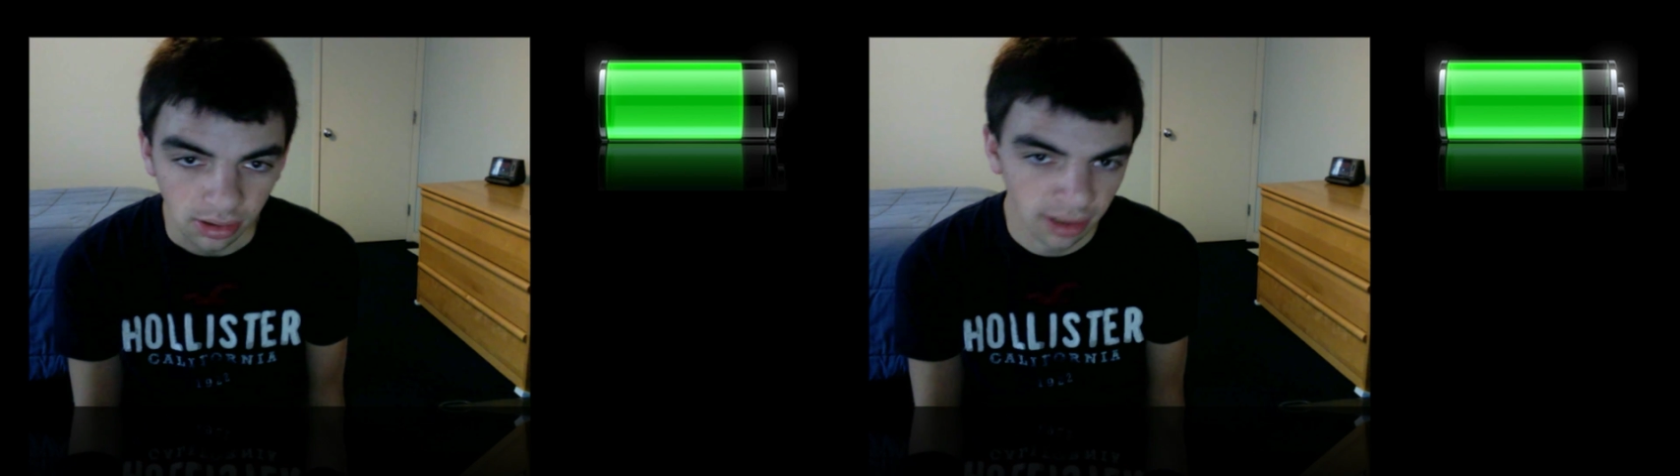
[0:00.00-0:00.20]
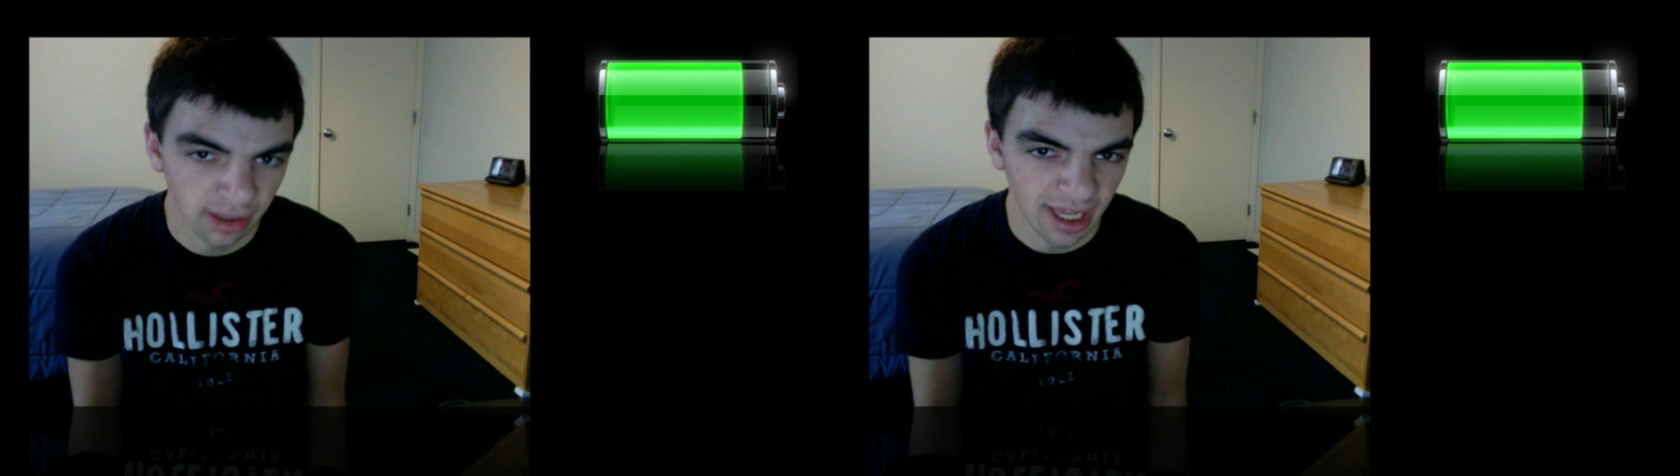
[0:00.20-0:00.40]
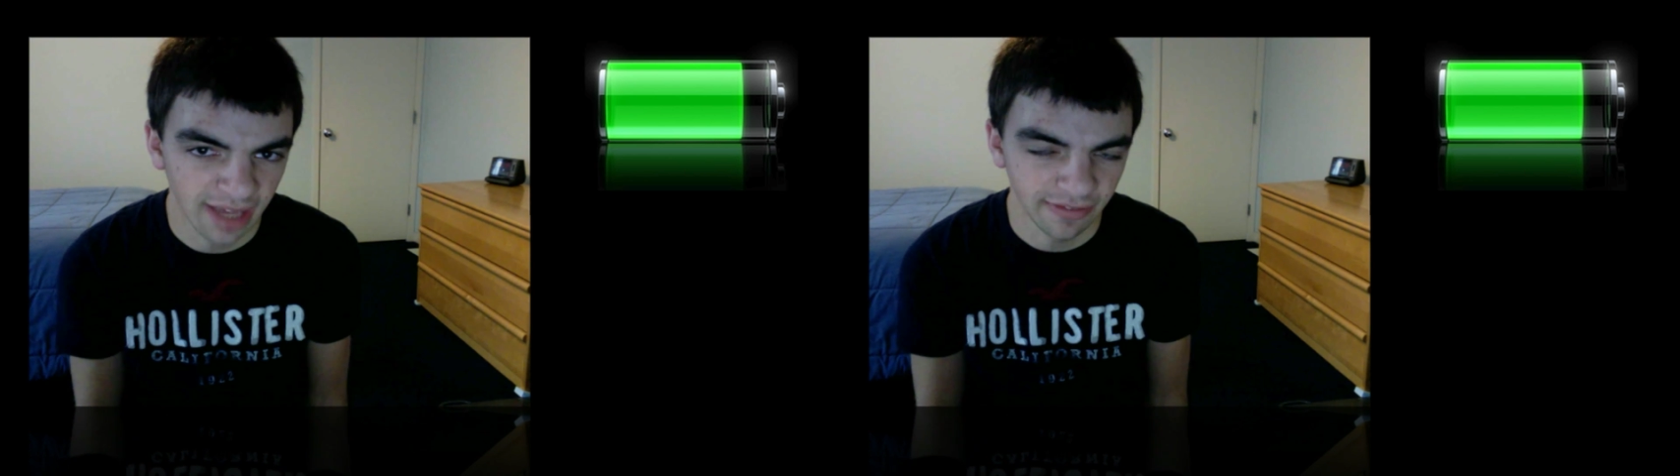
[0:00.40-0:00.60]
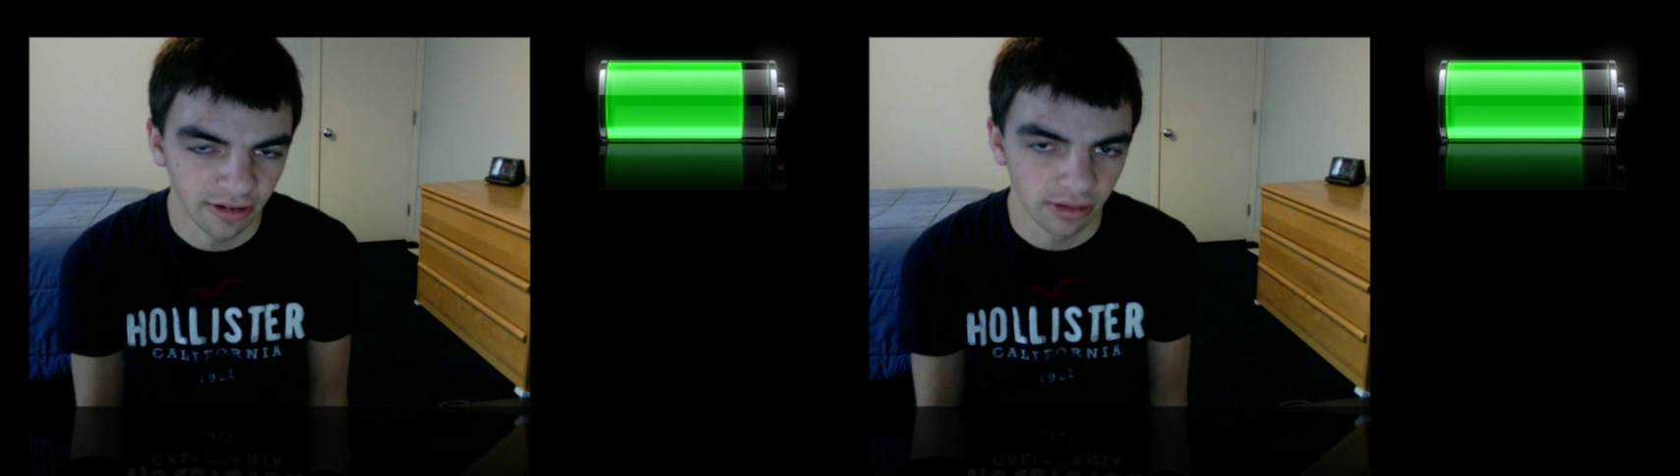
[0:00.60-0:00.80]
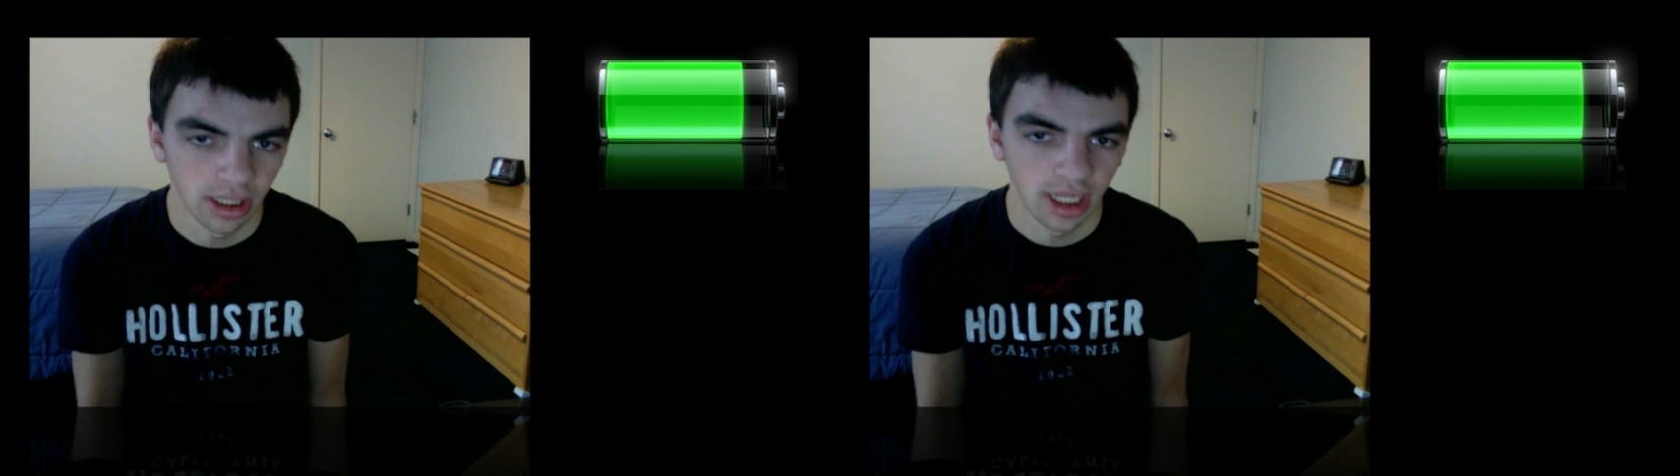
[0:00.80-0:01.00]

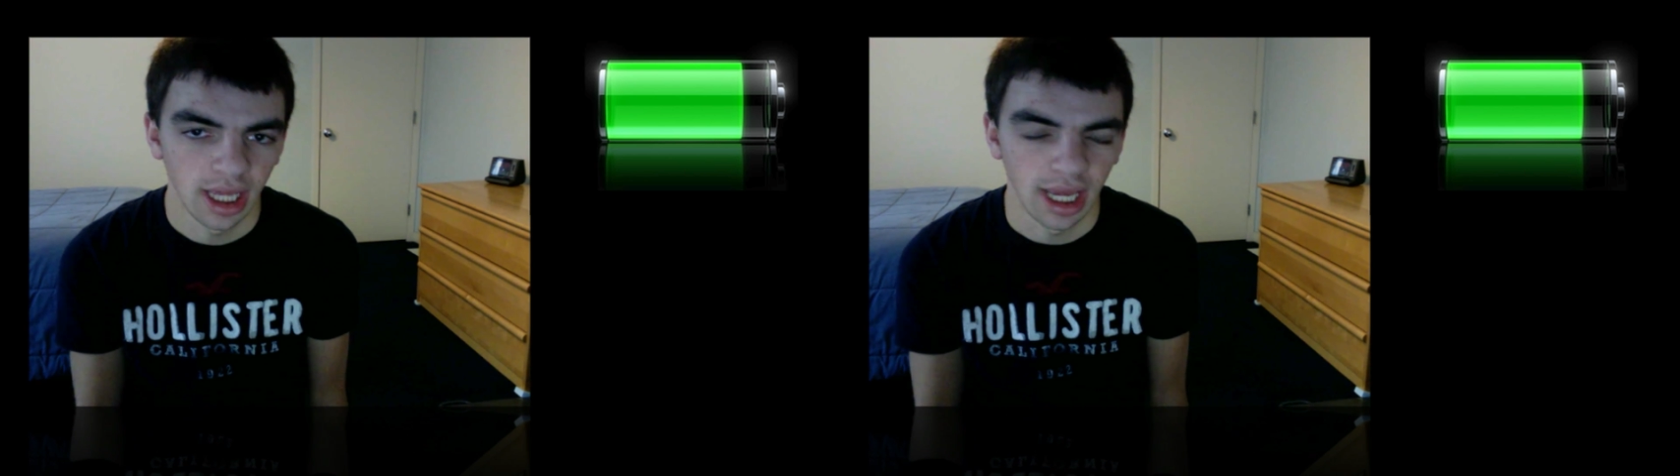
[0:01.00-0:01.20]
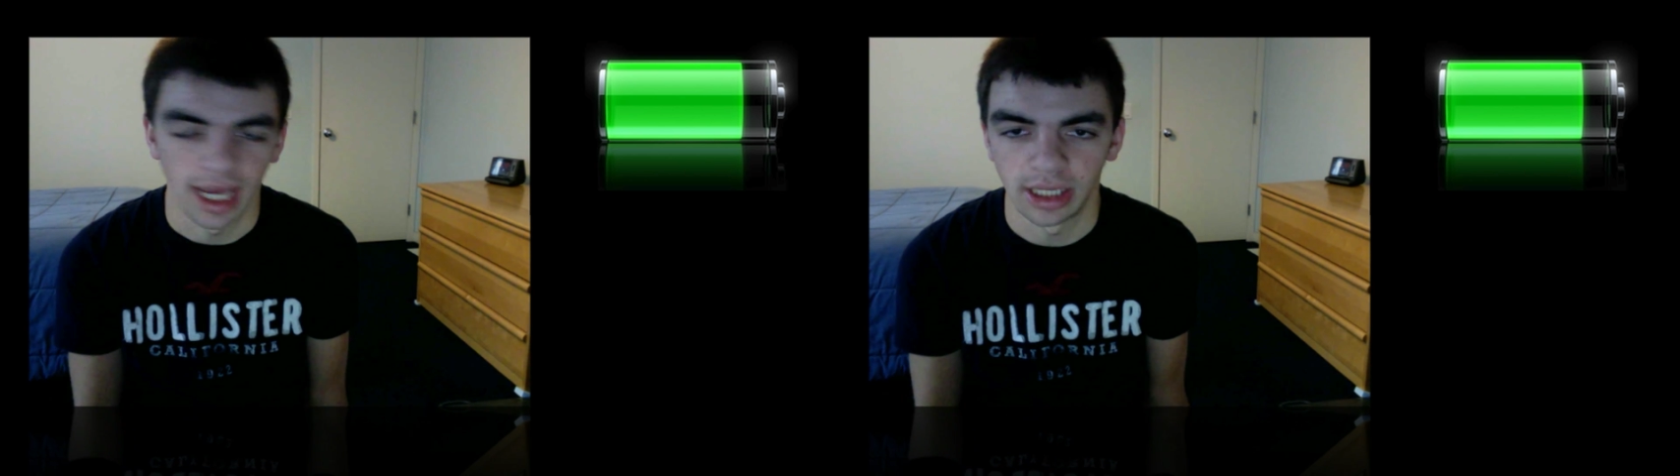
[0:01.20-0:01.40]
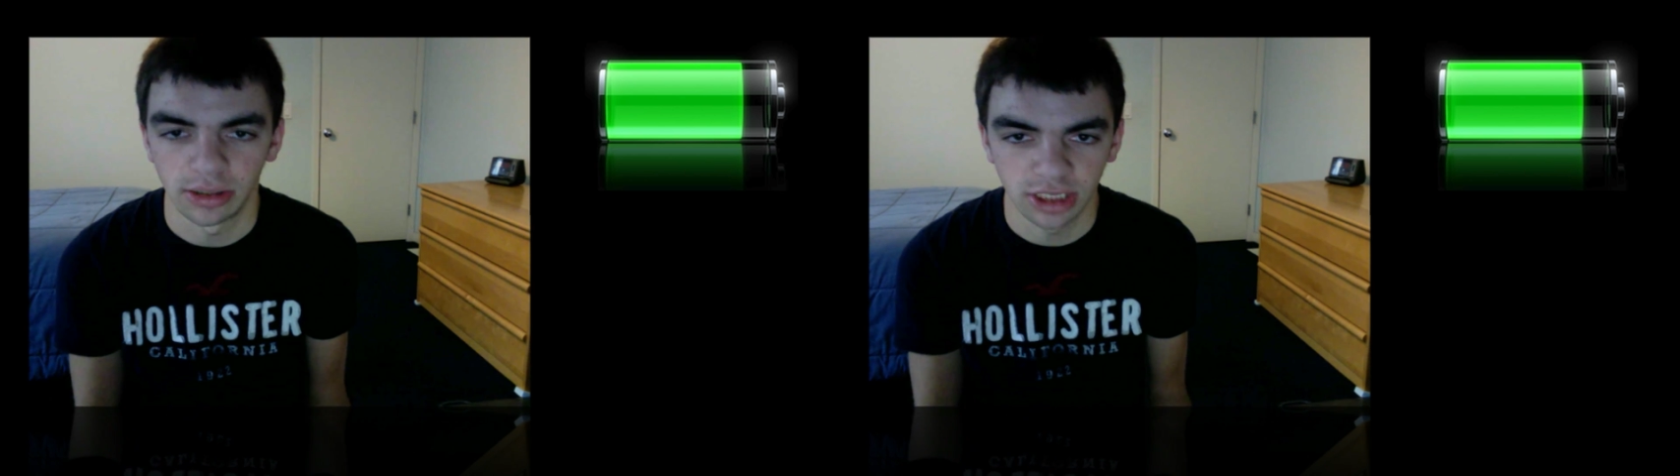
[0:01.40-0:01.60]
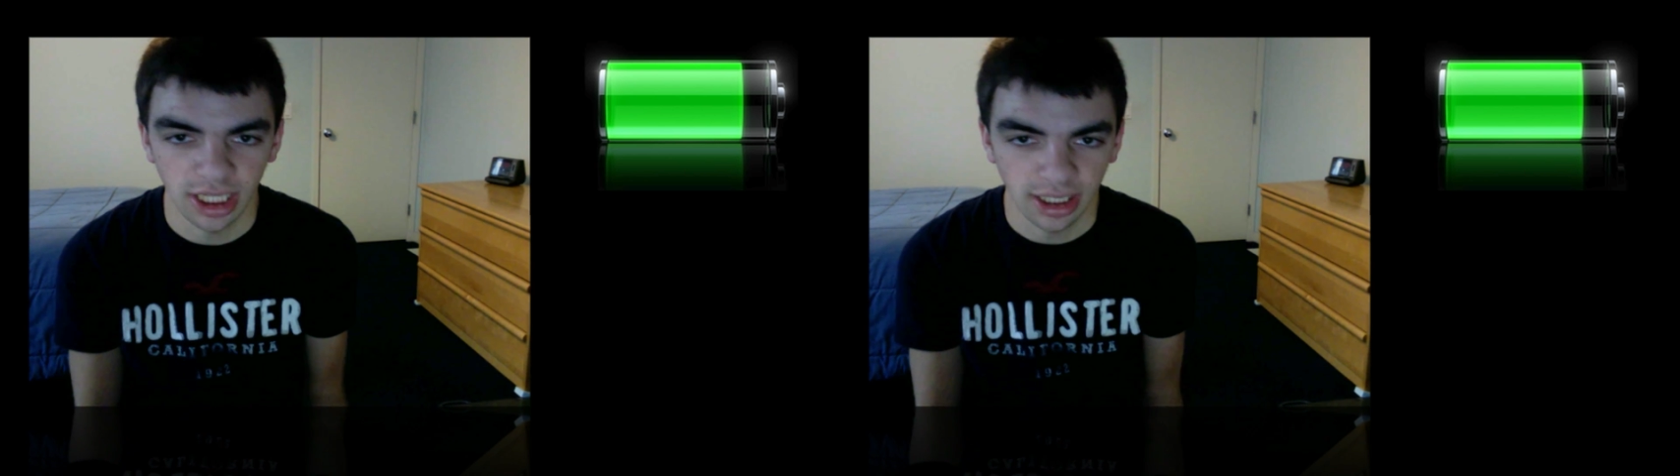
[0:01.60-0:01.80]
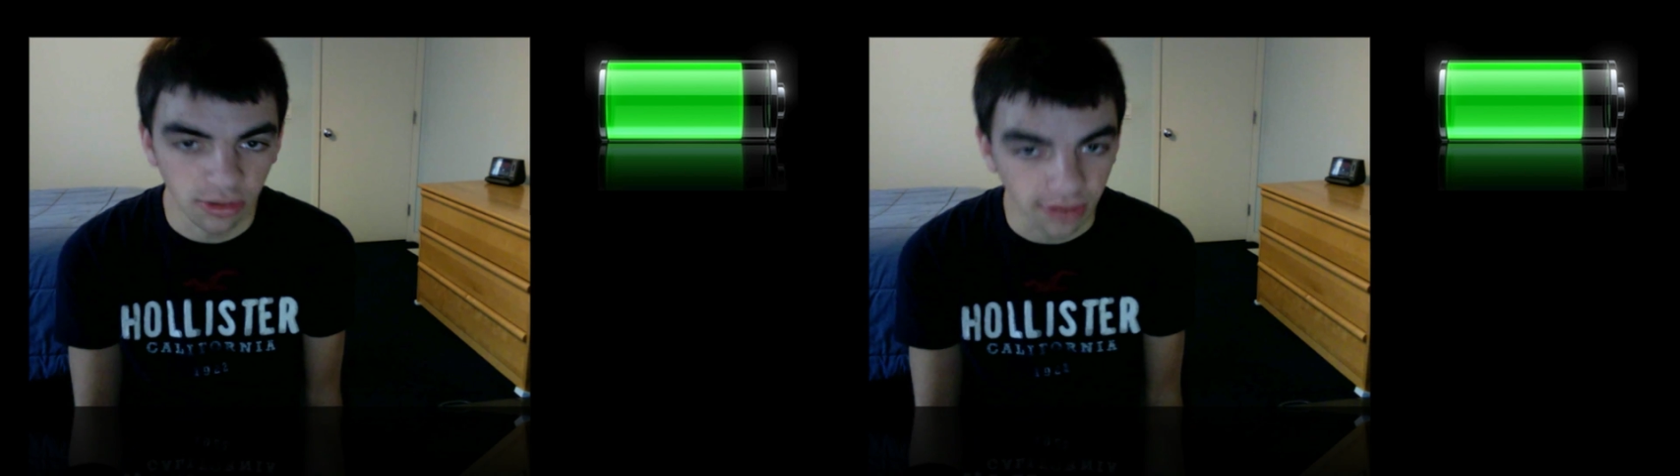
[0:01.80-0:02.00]
iPhone and you're checking your